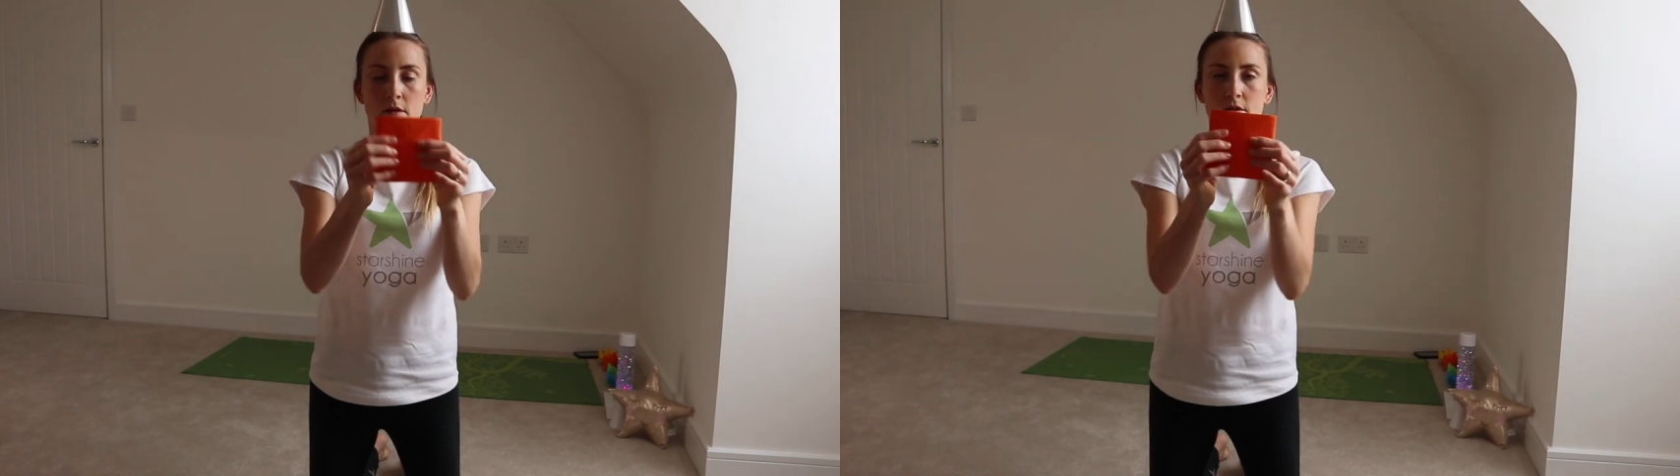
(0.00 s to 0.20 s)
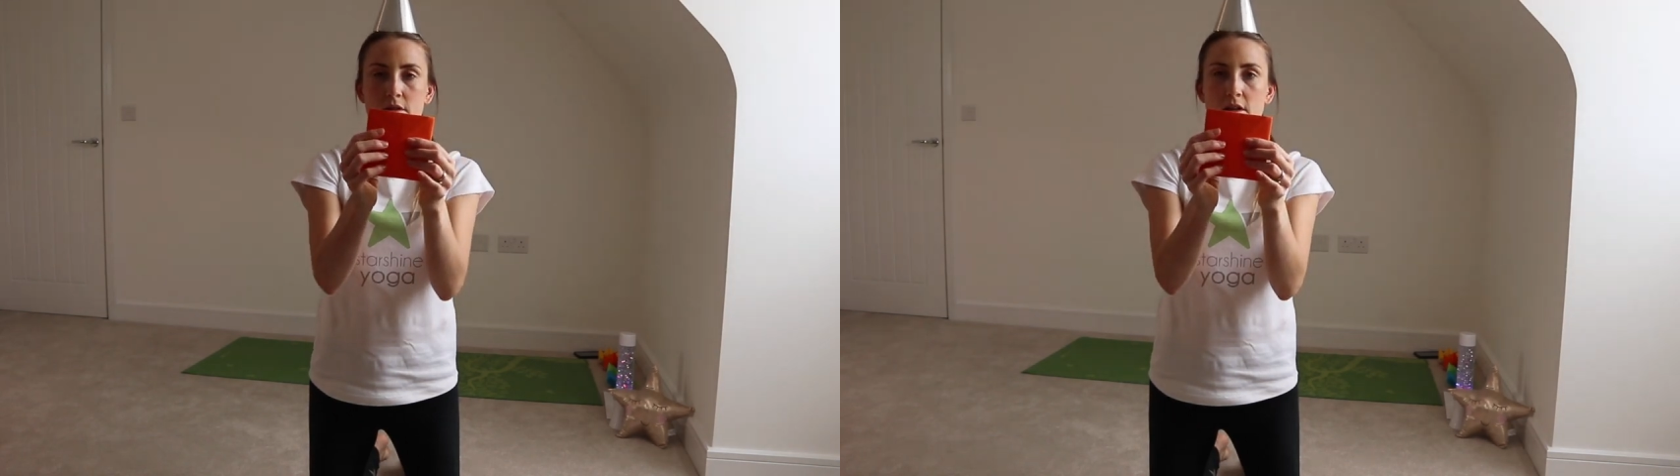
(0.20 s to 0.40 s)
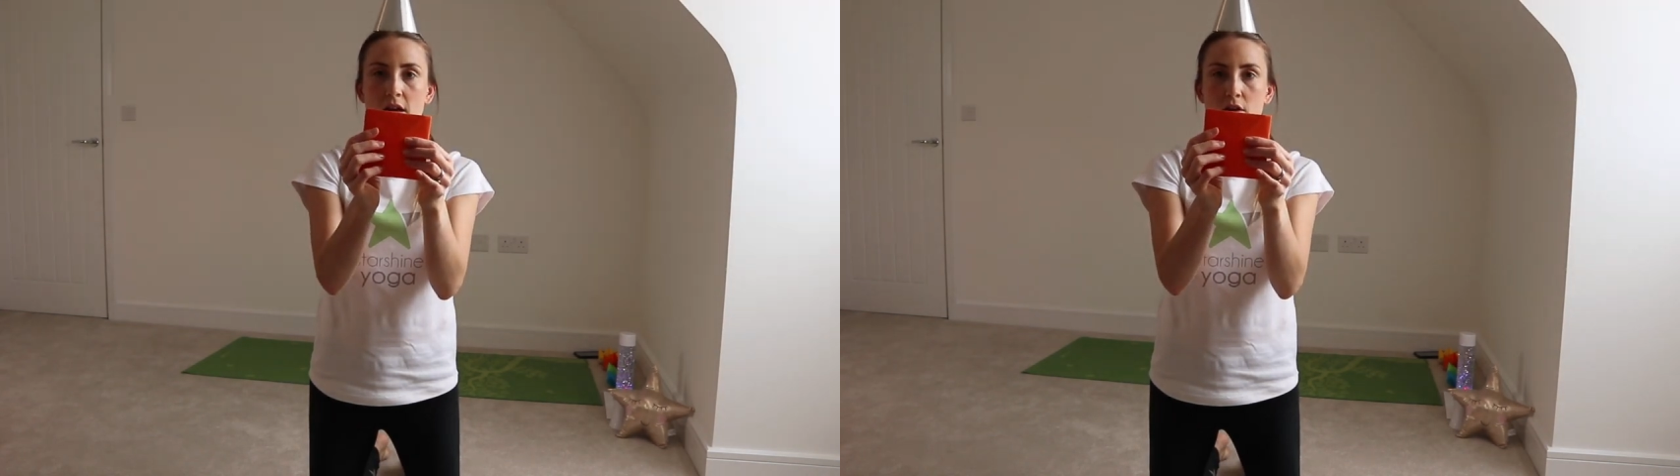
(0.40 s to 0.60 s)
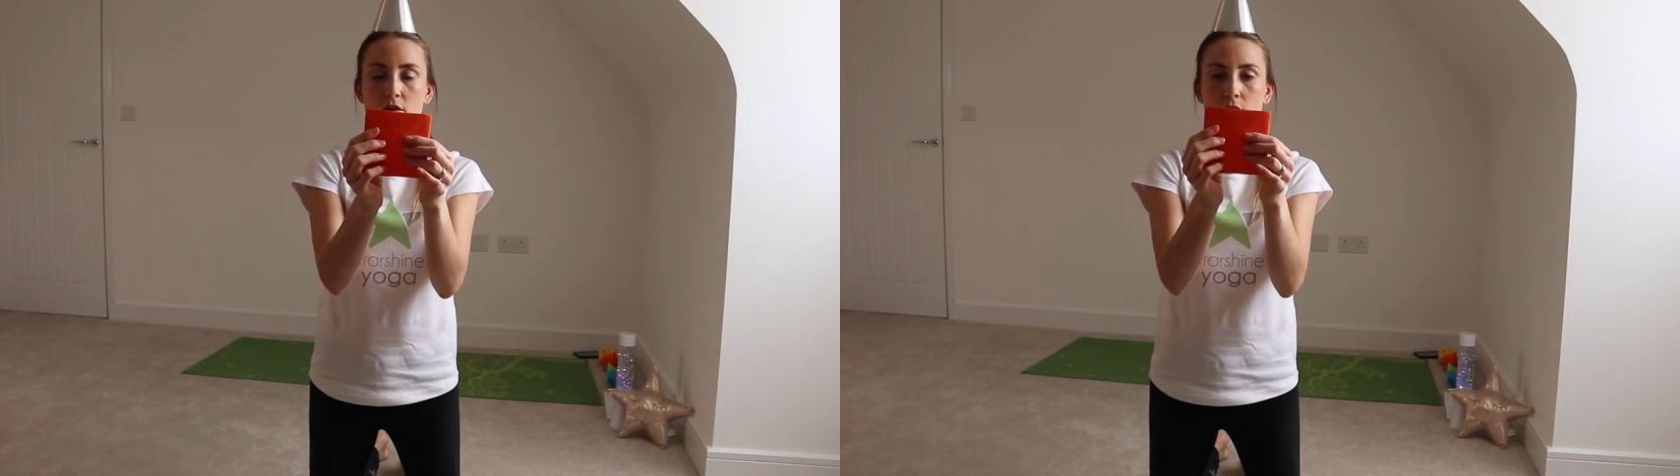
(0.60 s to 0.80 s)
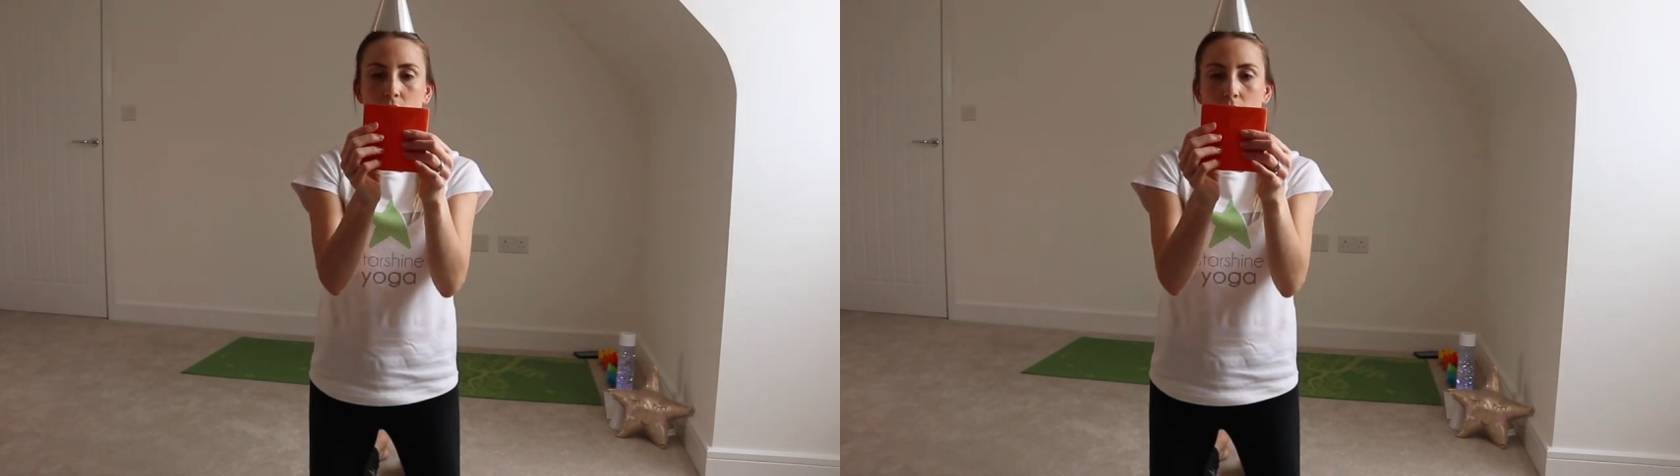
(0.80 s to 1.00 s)
so now
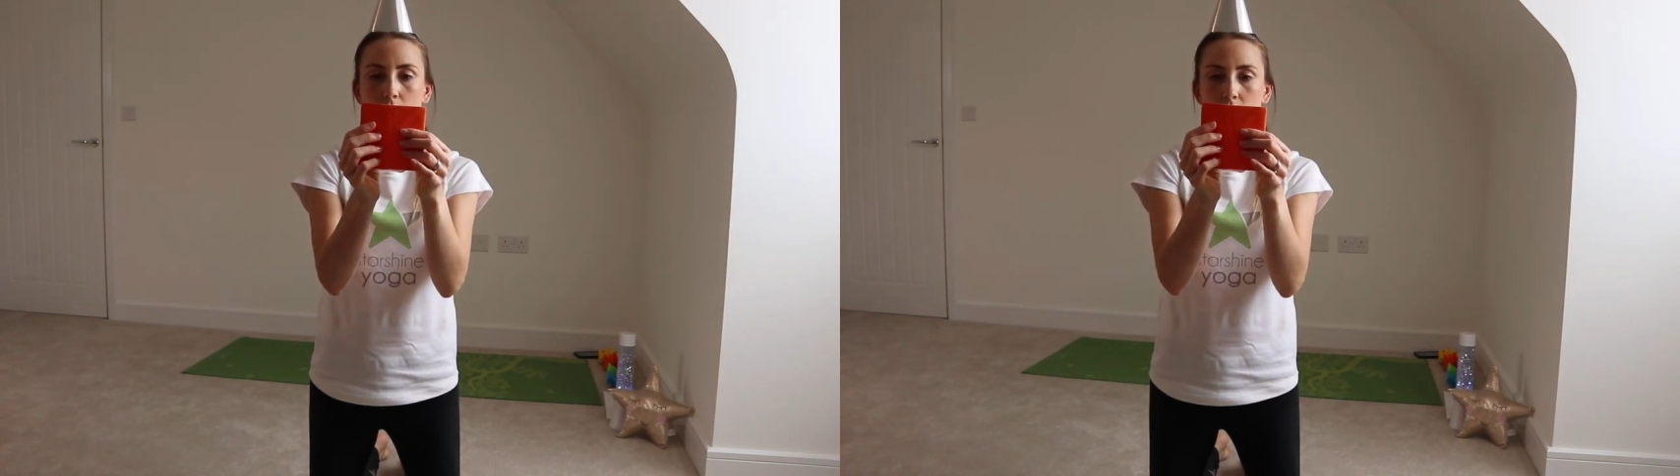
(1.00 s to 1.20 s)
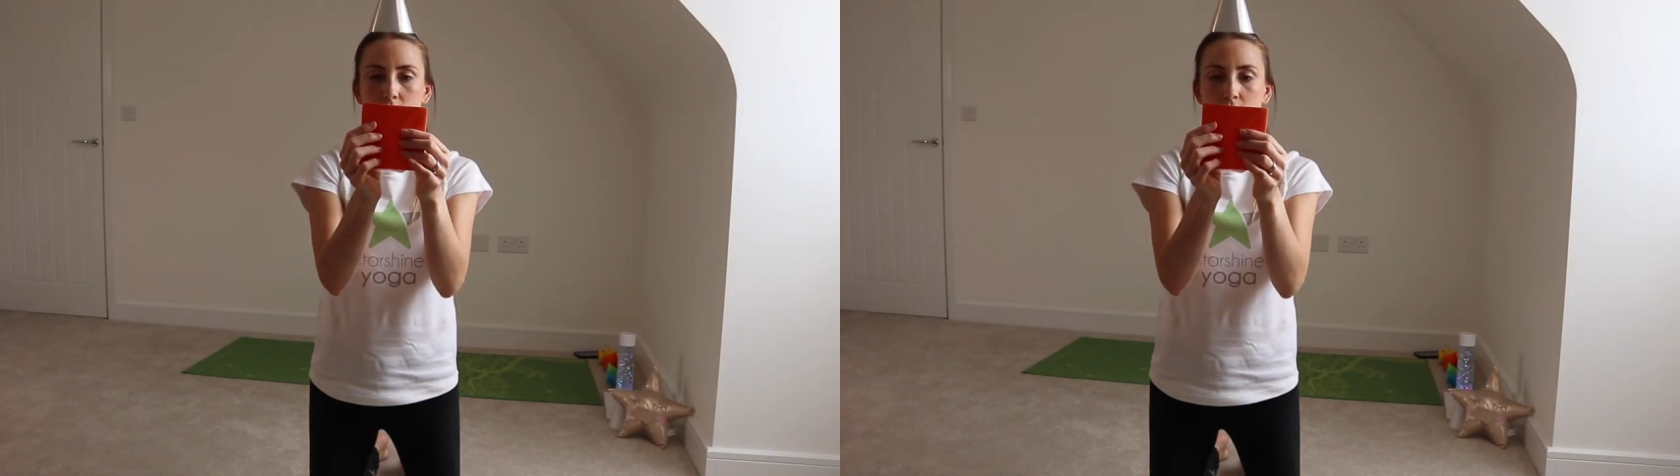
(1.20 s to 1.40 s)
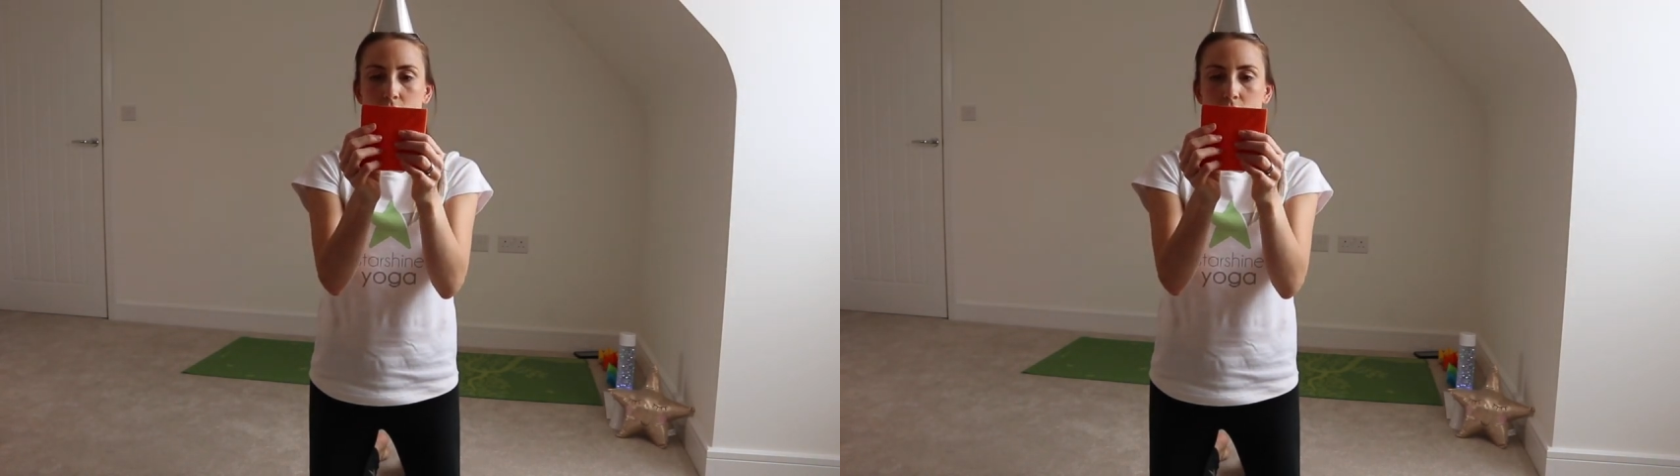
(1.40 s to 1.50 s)
you've got